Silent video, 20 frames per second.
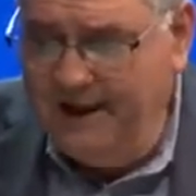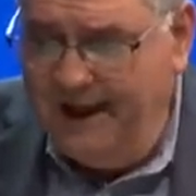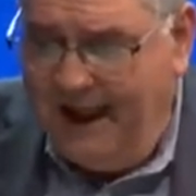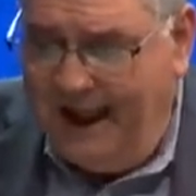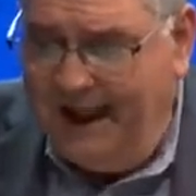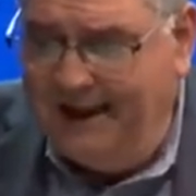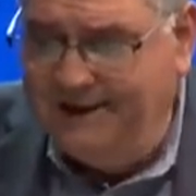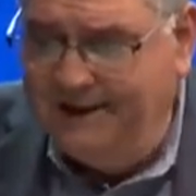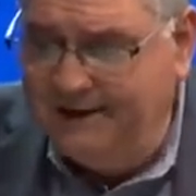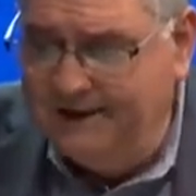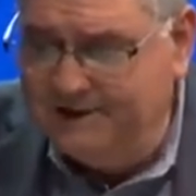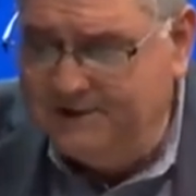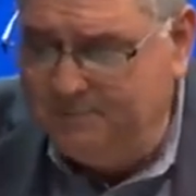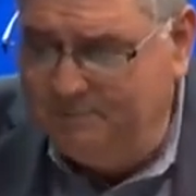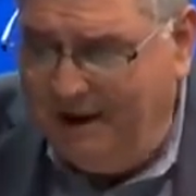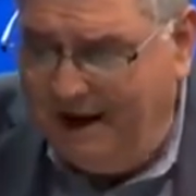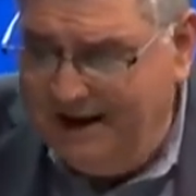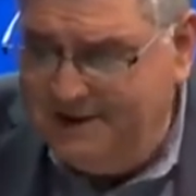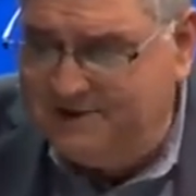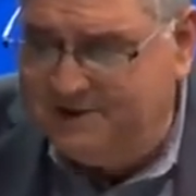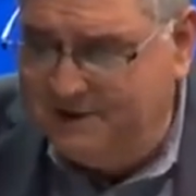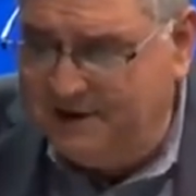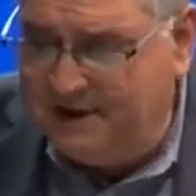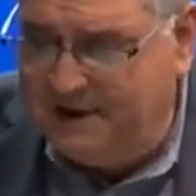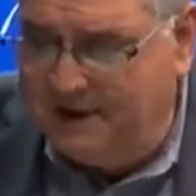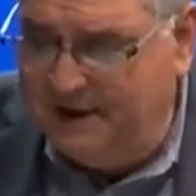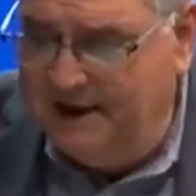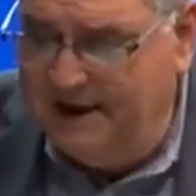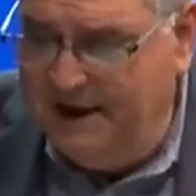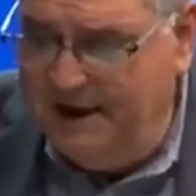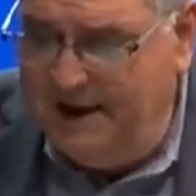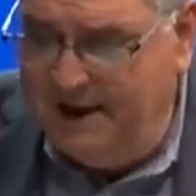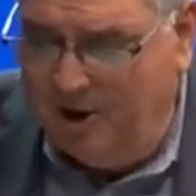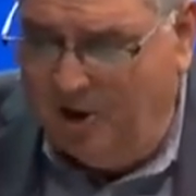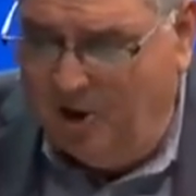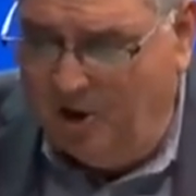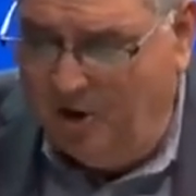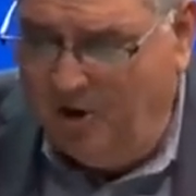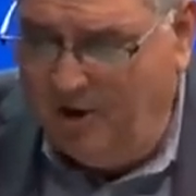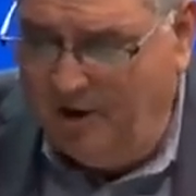And it is basically
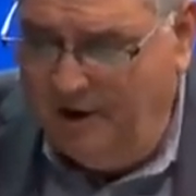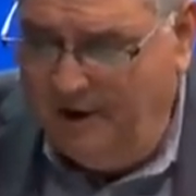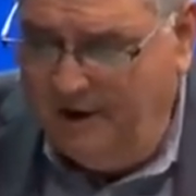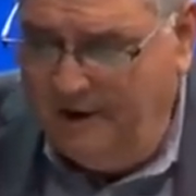here